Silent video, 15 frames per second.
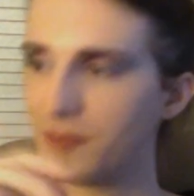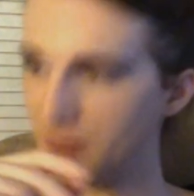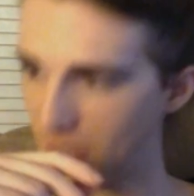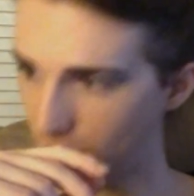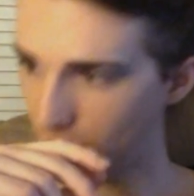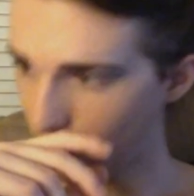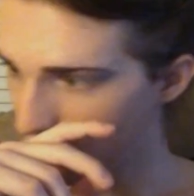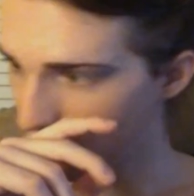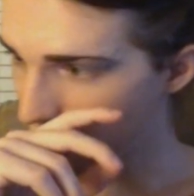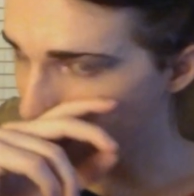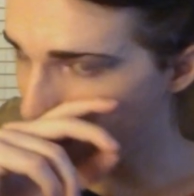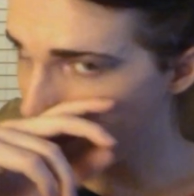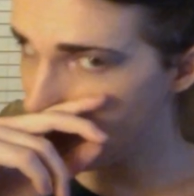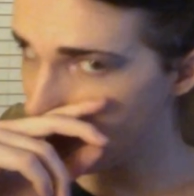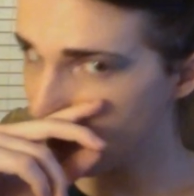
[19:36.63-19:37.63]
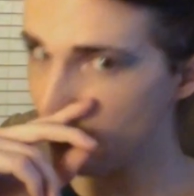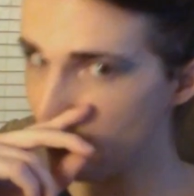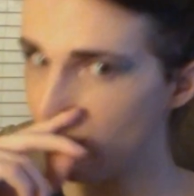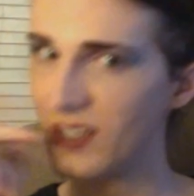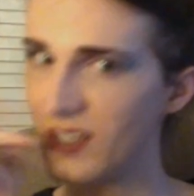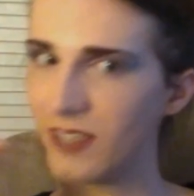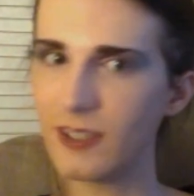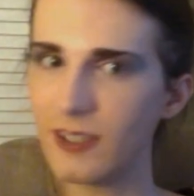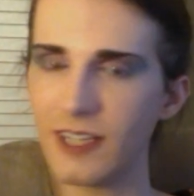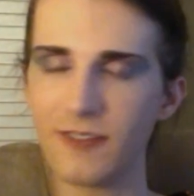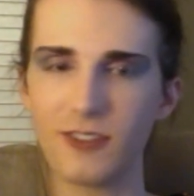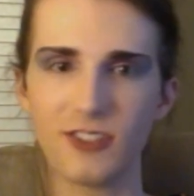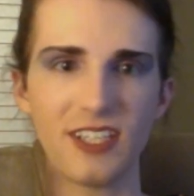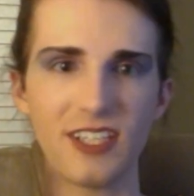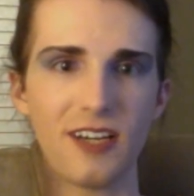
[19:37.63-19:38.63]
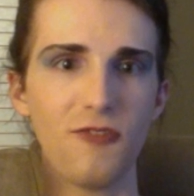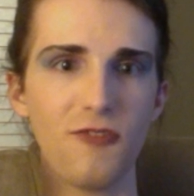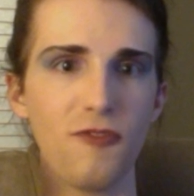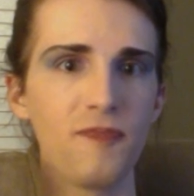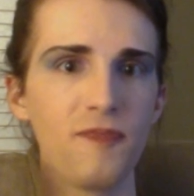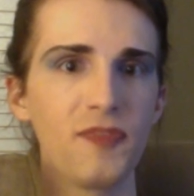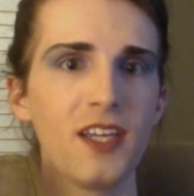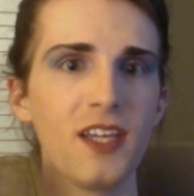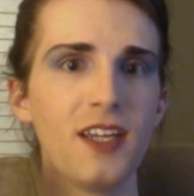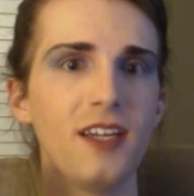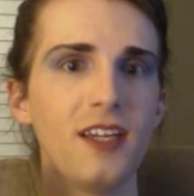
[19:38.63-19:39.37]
core self is. When you love yourself,